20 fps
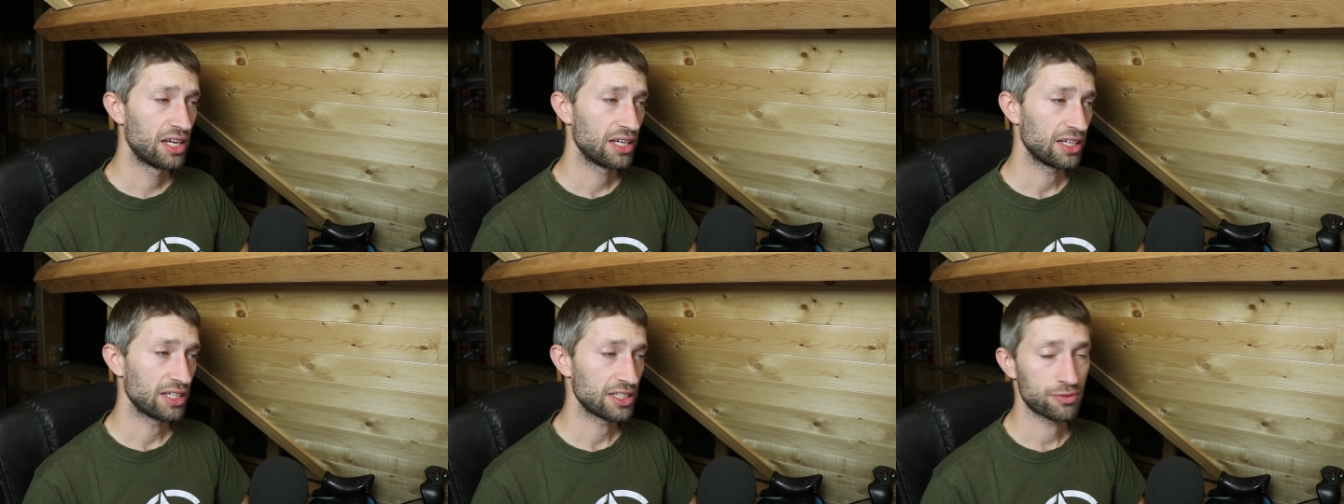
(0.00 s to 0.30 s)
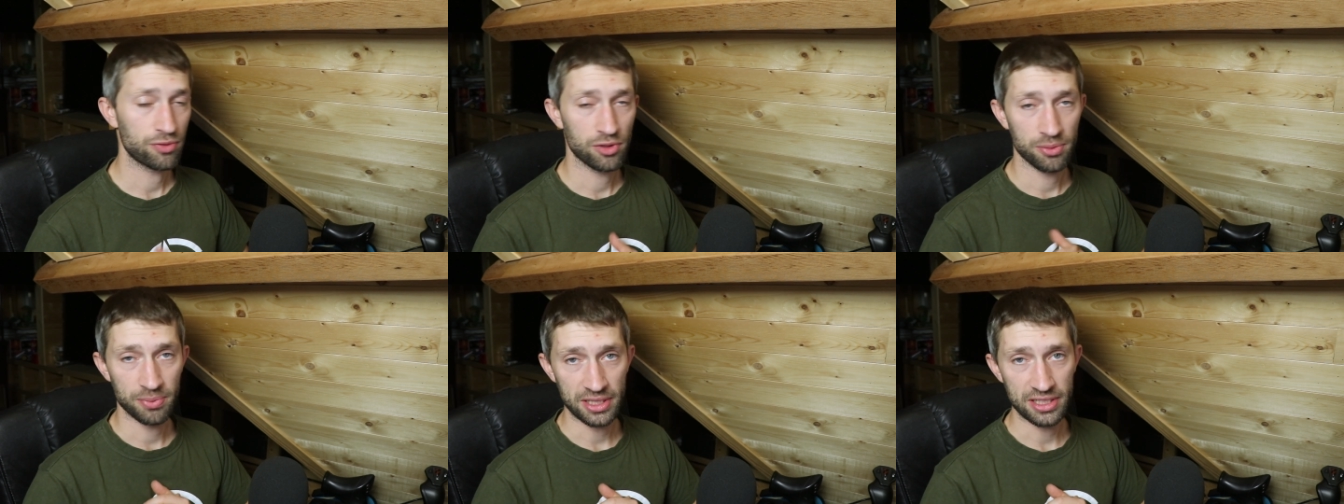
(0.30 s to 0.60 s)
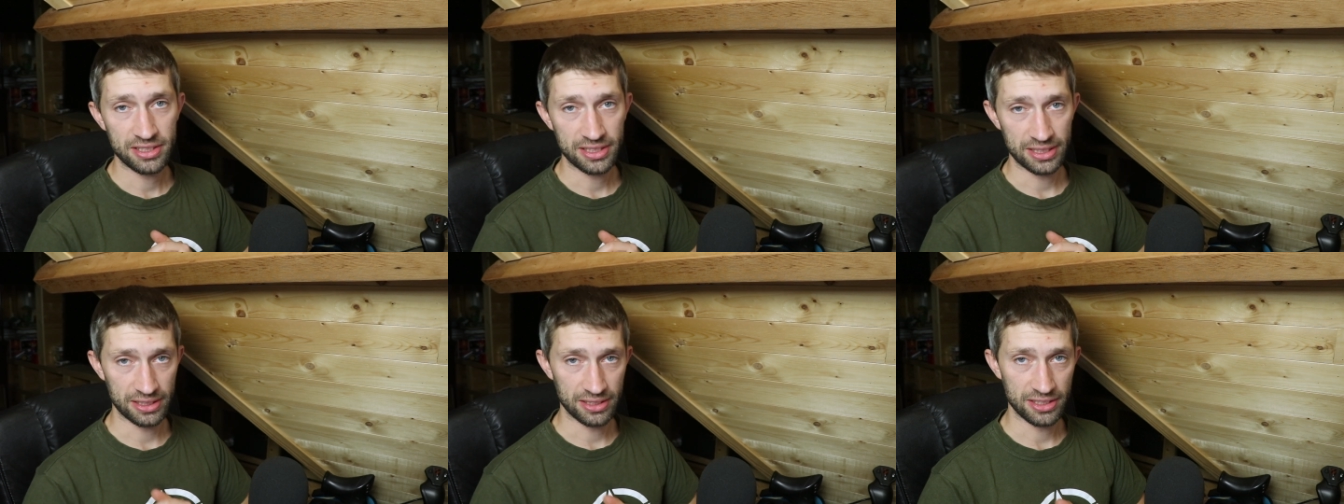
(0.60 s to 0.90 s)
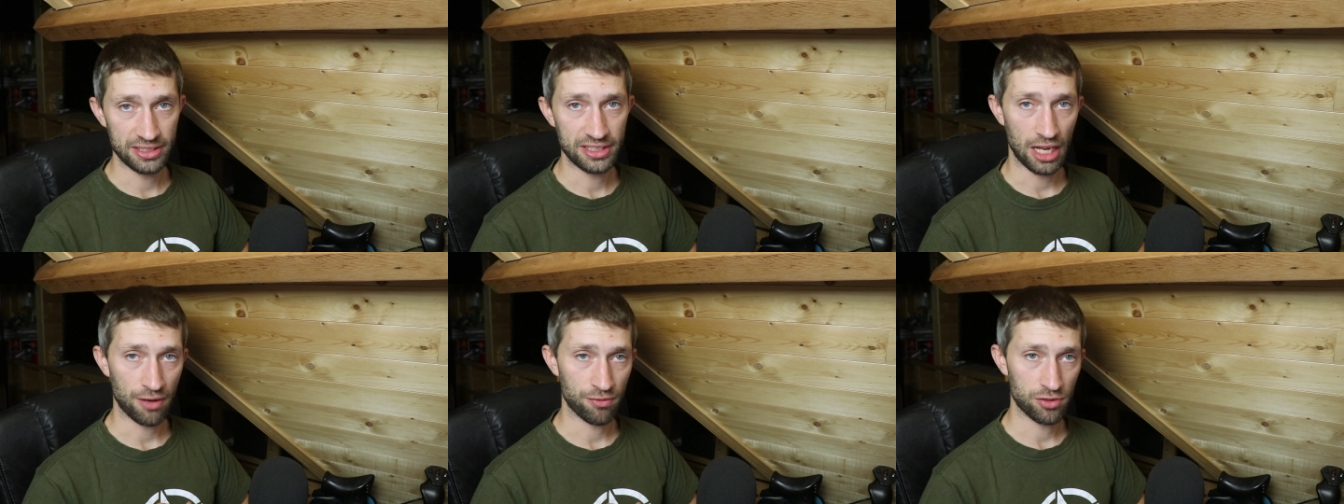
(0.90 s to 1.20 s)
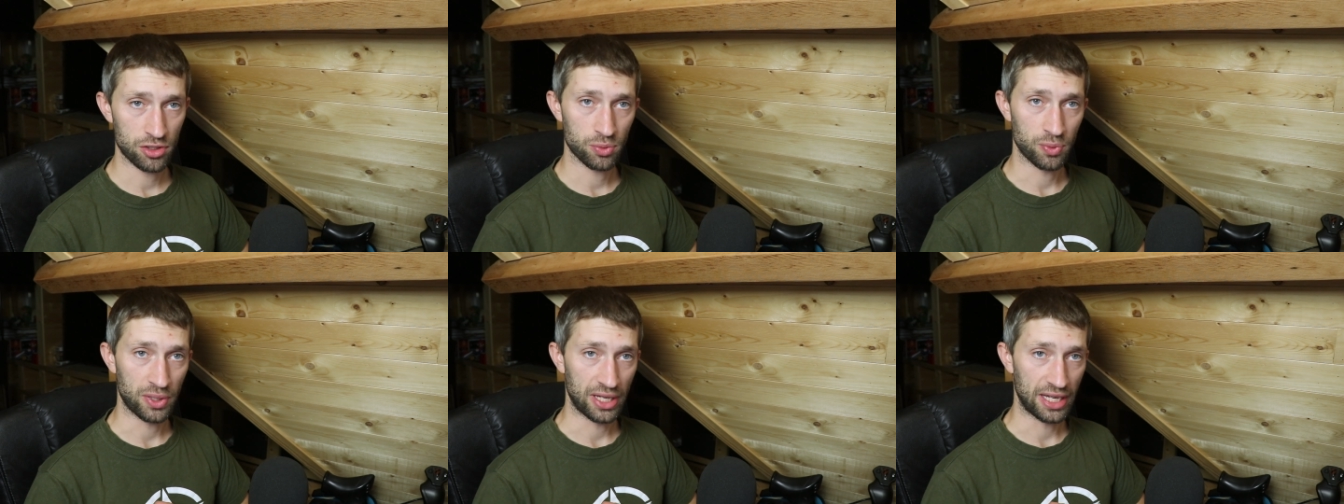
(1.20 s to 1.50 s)
is for me still the
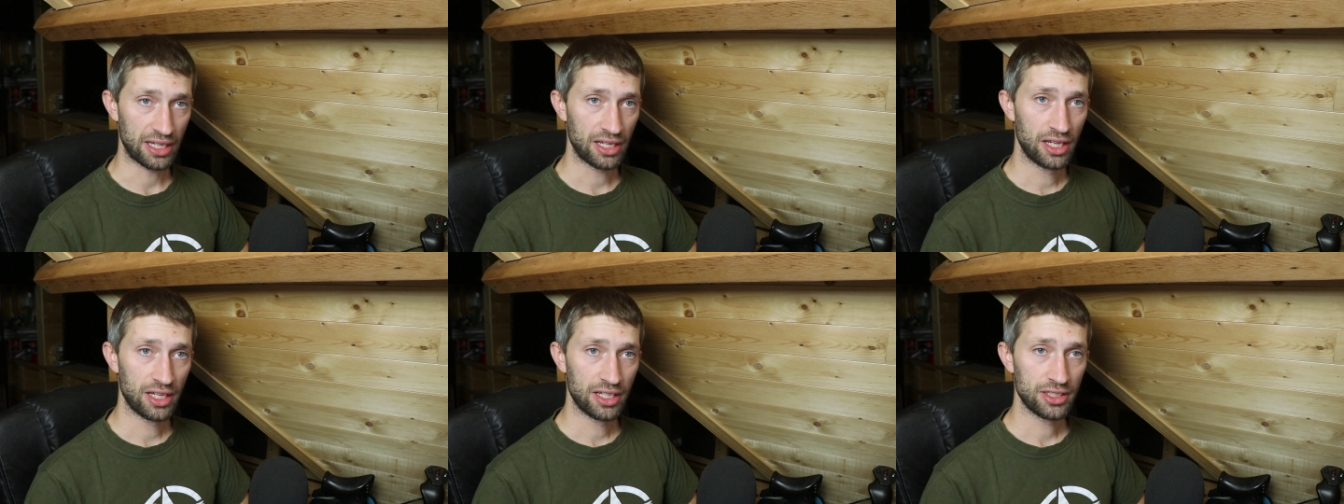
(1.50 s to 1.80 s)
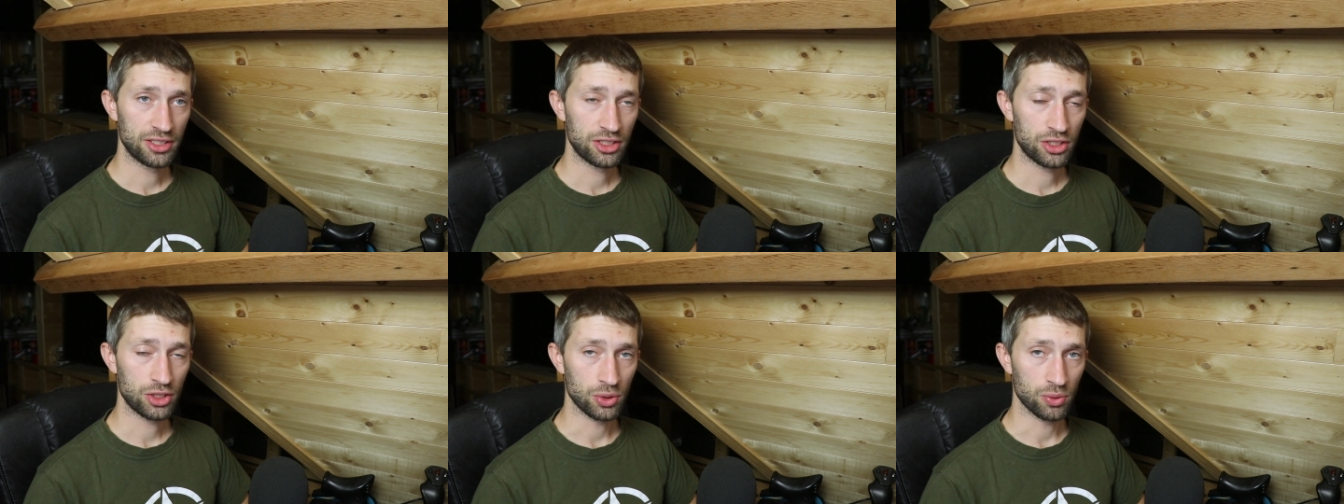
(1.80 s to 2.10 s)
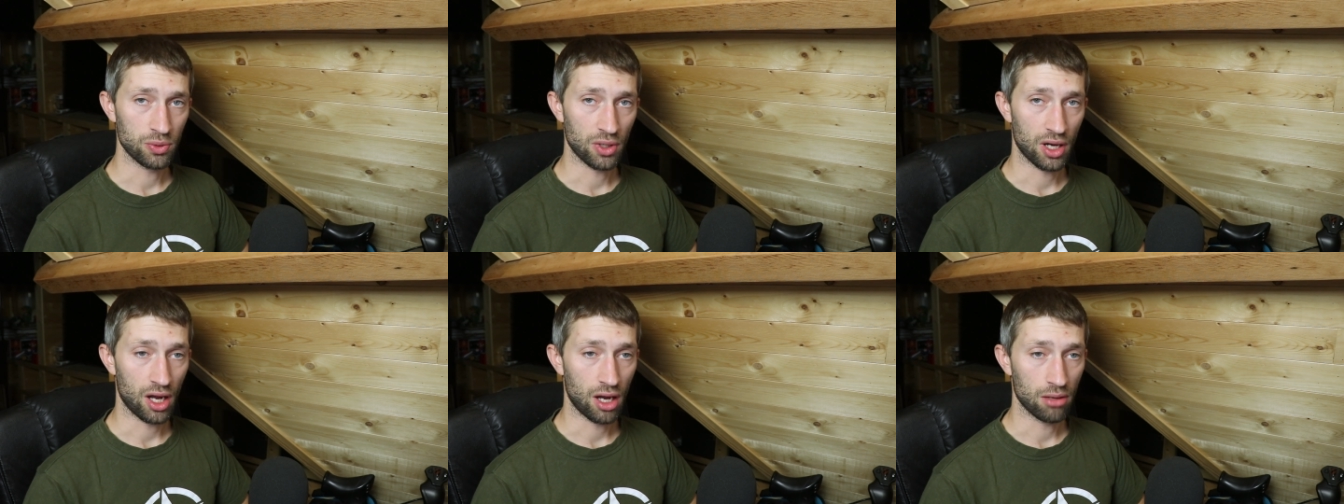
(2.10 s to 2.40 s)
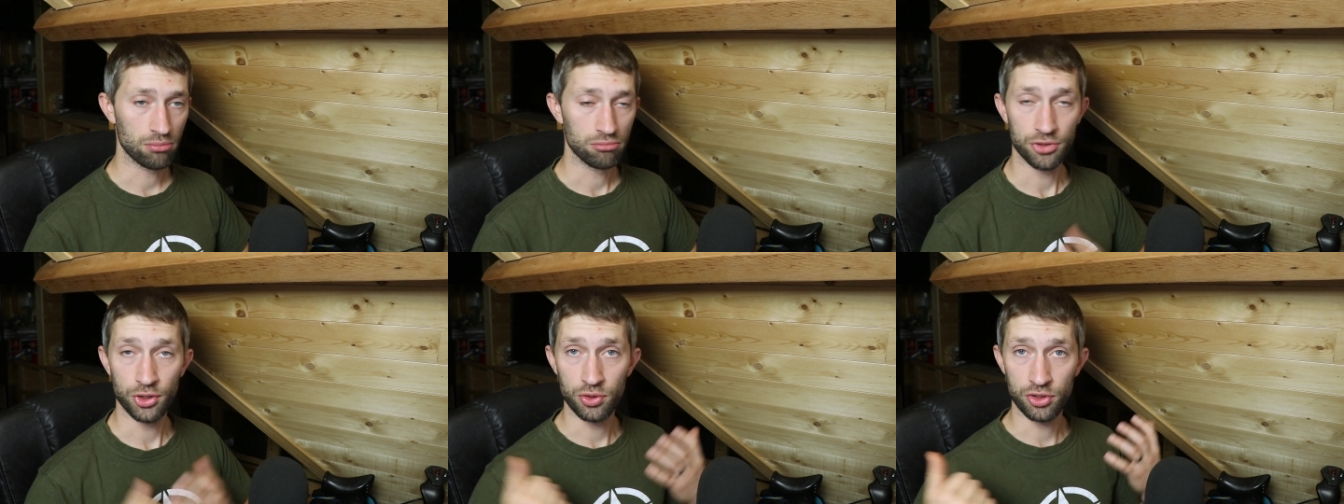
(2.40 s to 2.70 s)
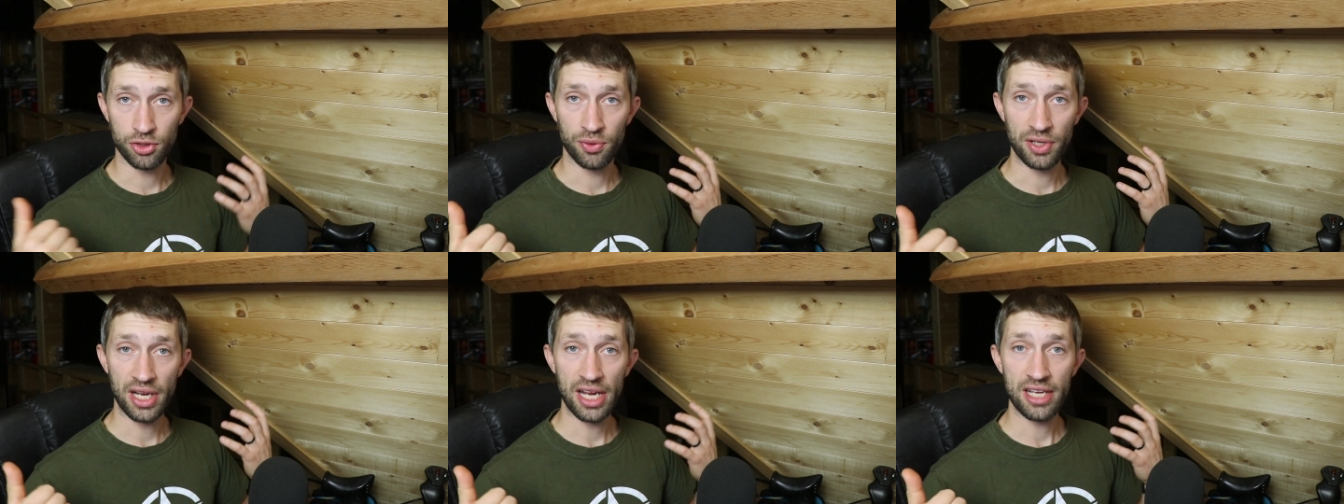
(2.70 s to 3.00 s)
safest way to uh,
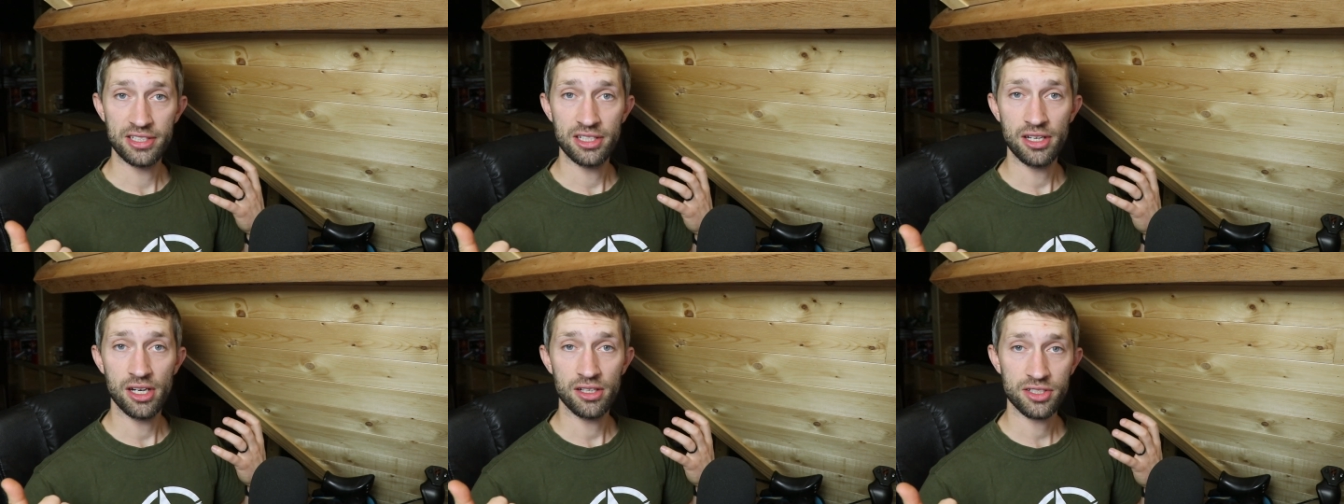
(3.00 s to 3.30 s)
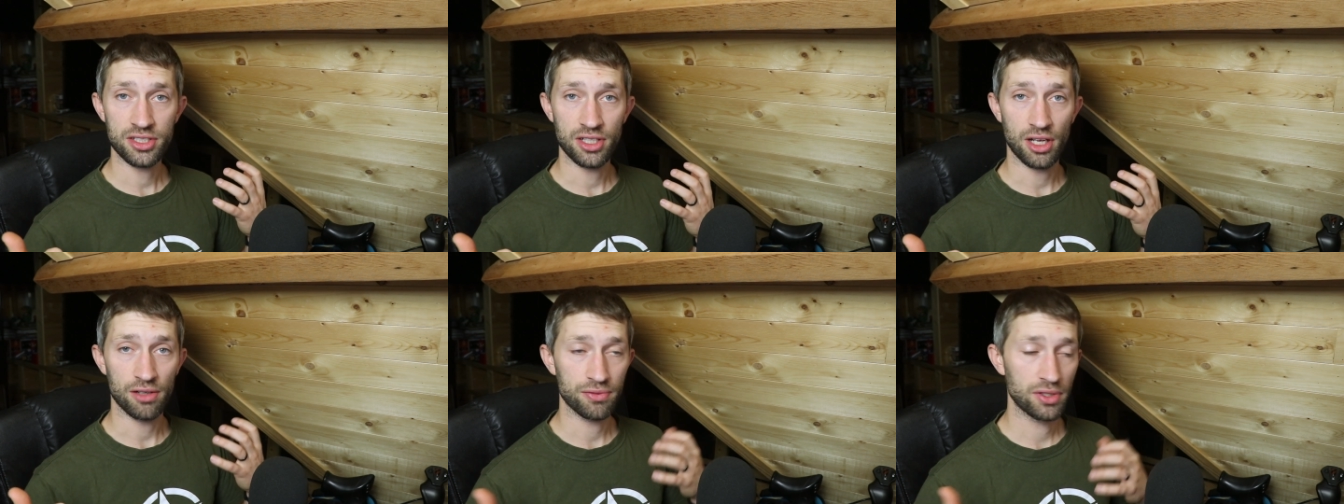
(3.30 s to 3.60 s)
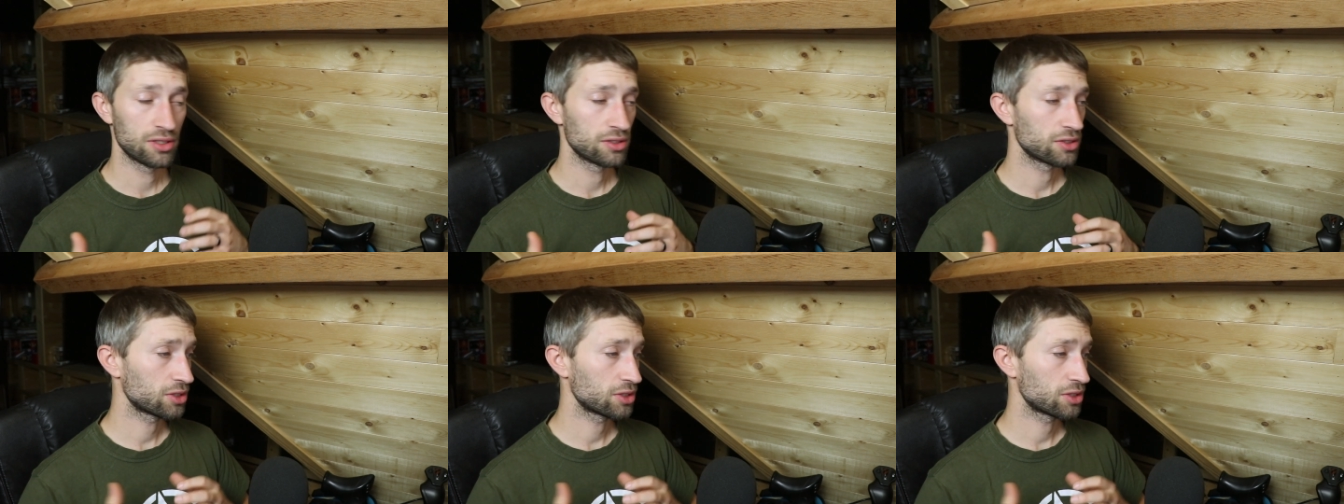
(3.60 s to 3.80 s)
use grenades in airsoft.